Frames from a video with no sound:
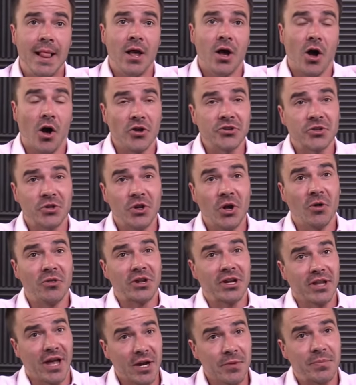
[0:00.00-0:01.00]
Also know that
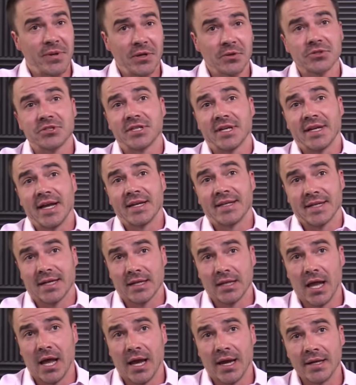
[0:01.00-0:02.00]
a lot of appeals get
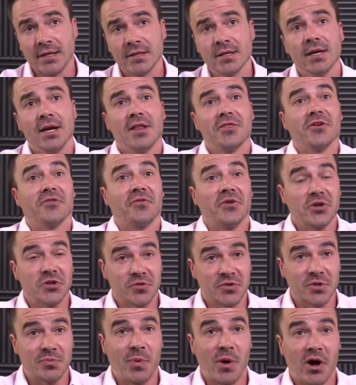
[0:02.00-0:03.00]
declined. The first
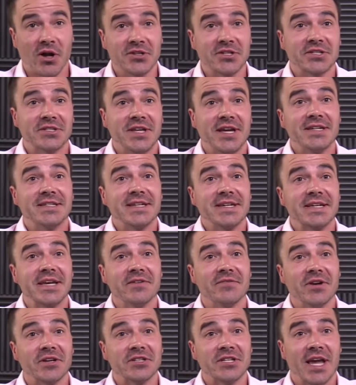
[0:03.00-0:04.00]
response is then to
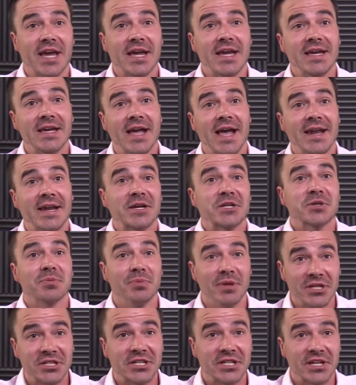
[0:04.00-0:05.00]
give us a, an
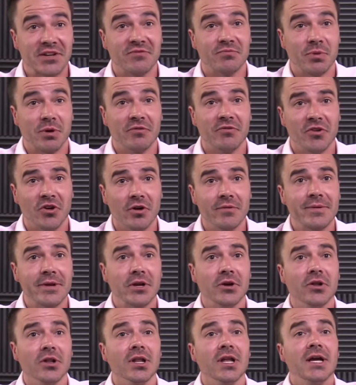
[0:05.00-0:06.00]
explicative
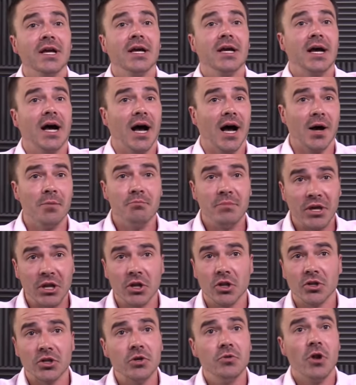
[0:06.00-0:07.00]
proverbial uh,
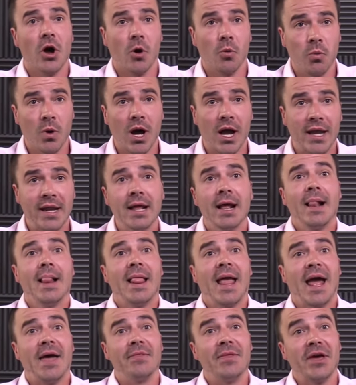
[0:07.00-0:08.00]
middle, you know what.
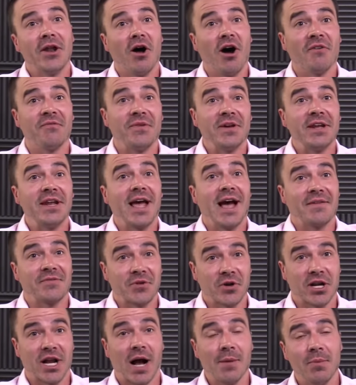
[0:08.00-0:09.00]
And then often
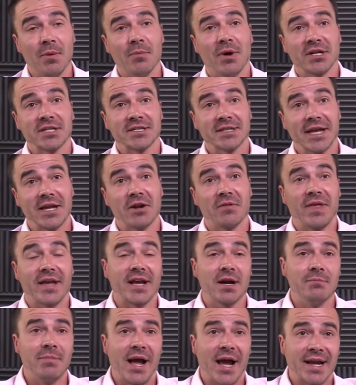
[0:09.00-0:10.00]
after a couple months later, they
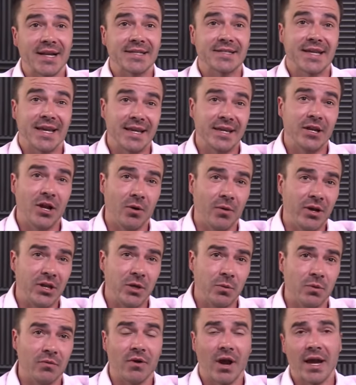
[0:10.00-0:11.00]
come back and say, you know what,
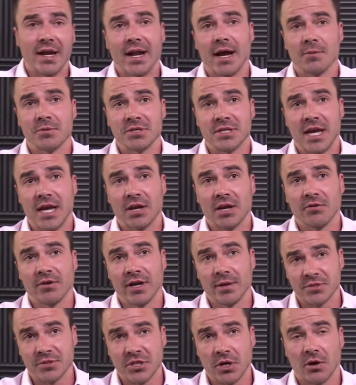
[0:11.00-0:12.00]
you were right. I was angry.
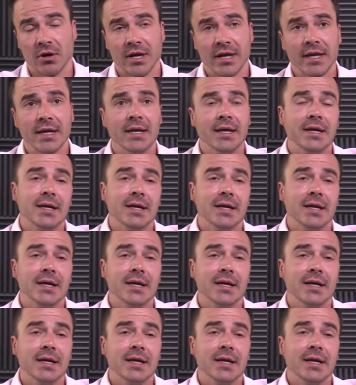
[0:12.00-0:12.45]
I'm sorry.